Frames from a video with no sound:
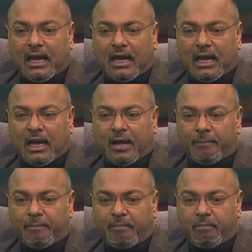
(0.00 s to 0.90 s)

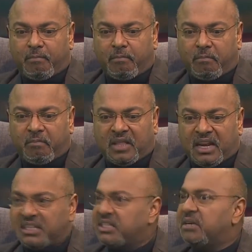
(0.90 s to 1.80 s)
there
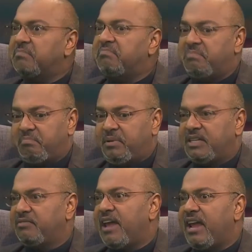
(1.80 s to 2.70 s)
is a
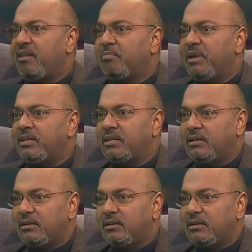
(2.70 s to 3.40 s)
piece of hair in your pizza,